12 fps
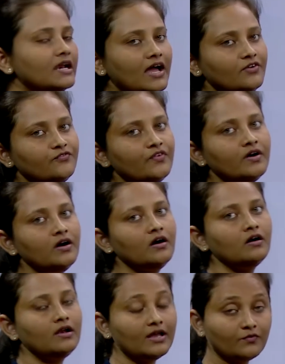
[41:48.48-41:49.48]
life,
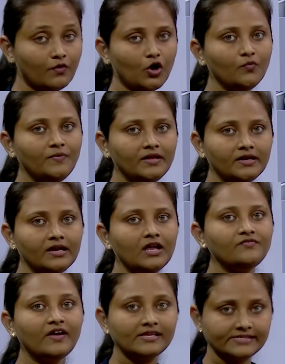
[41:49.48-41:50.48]
like one of the real
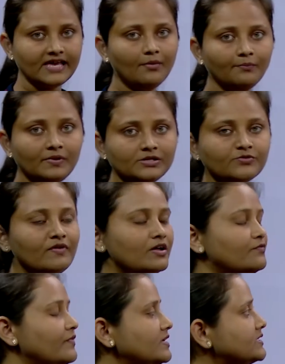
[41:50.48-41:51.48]
life examples where
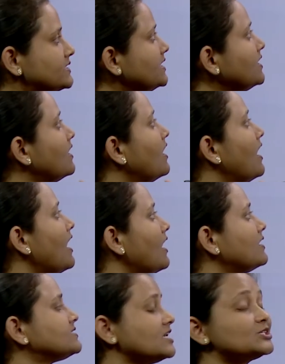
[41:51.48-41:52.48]
we see
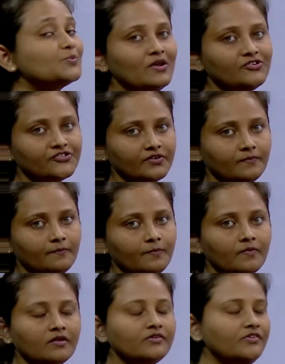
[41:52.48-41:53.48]
suspension.
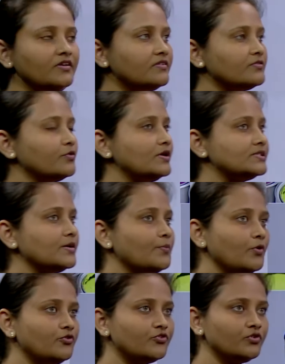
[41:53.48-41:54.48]
See,
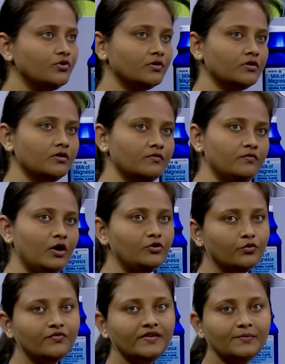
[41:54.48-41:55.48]
suppose we are
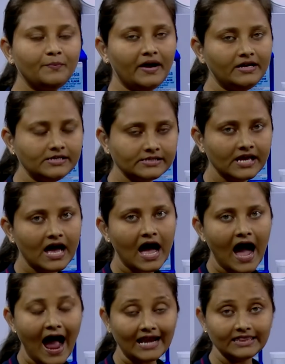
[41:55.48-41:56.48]
using pens
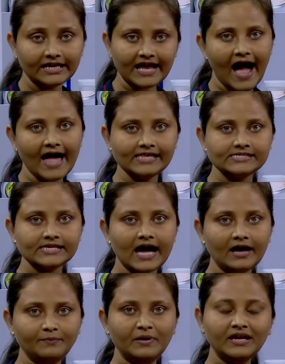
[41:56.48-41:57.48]
and the cans
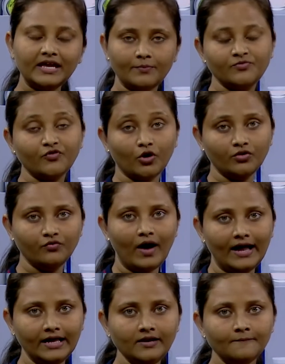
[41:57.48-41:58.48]
are being kept for a
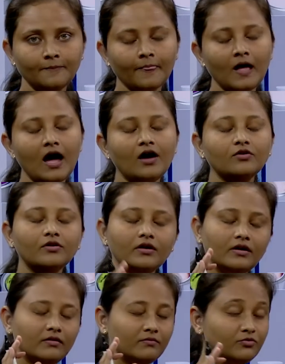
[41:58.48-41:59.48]
while.
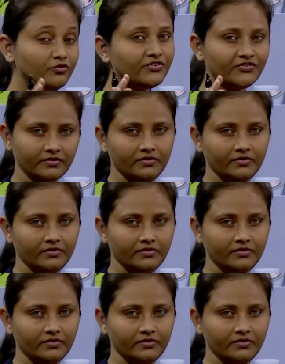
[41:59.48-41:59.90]
You just